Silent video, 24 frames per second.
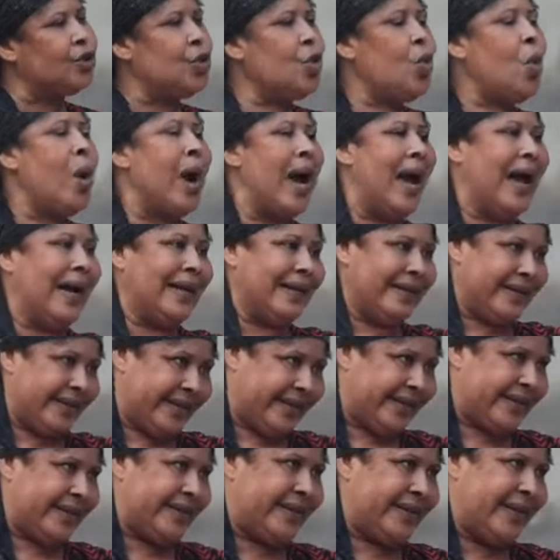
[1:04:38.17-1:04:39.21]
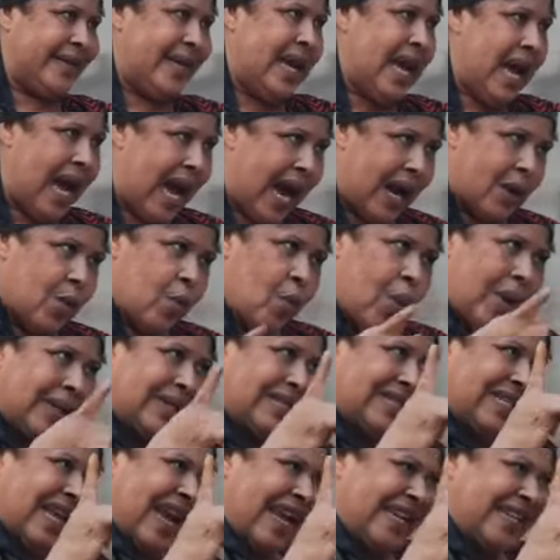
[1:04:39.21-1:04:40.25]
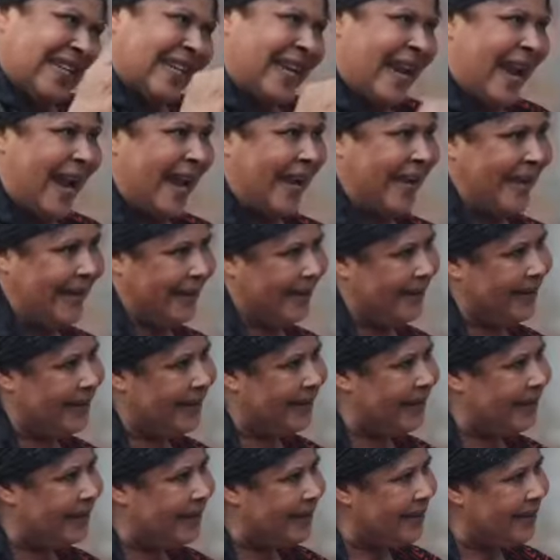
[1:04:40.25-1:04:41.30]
has two hands and one tiny leg?